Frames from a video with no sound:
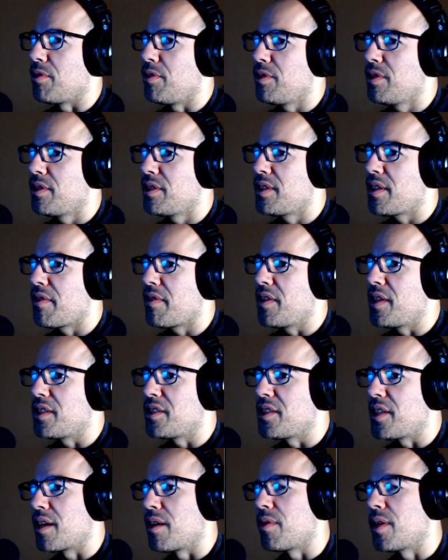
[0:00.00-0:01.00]
definitely check
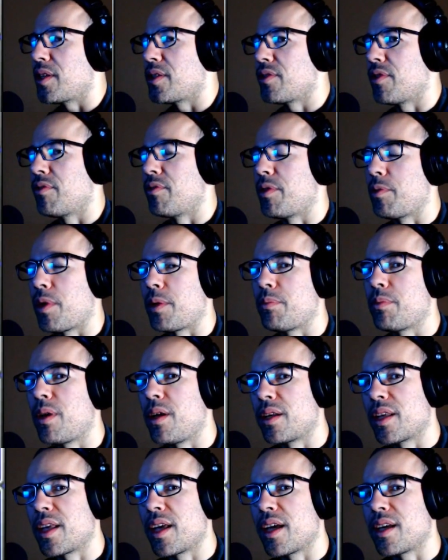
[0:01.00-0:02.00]
out
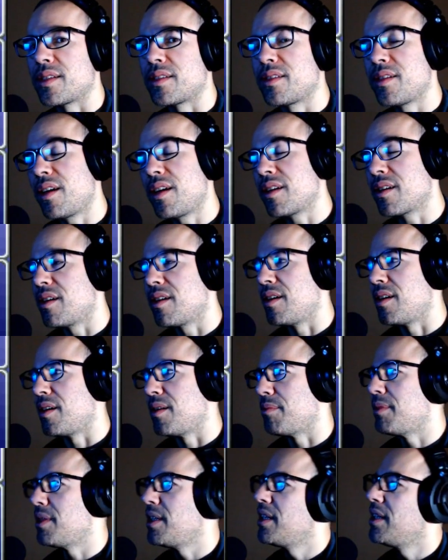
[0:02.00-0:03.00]
RetroRewindPodcast.com
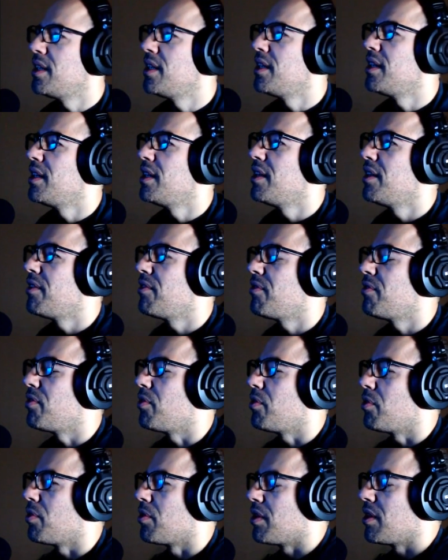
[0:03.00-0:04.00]
for
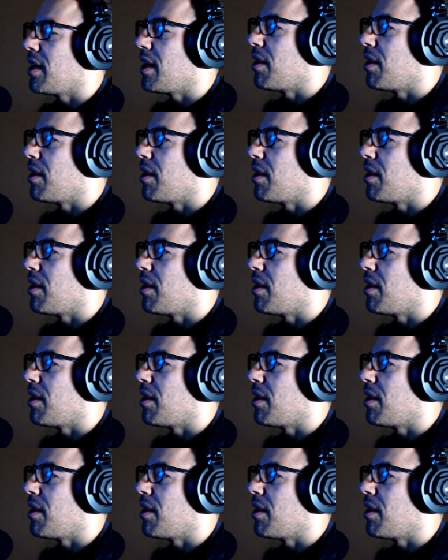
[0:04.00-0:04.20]
our